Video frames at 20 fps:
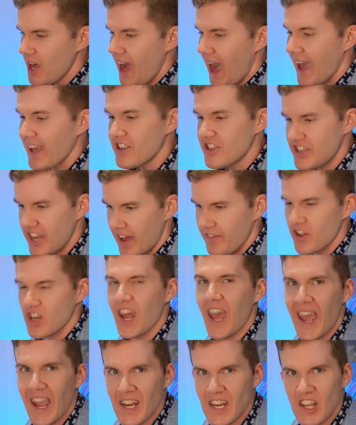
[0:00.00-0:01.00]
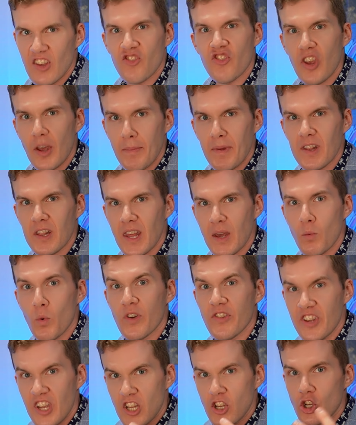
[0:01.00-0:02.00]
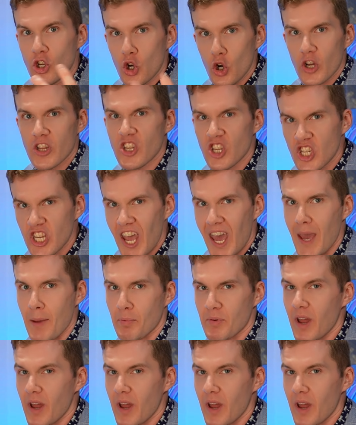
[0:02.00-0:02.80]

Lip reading: and Devin Haney seemingly was in good shape.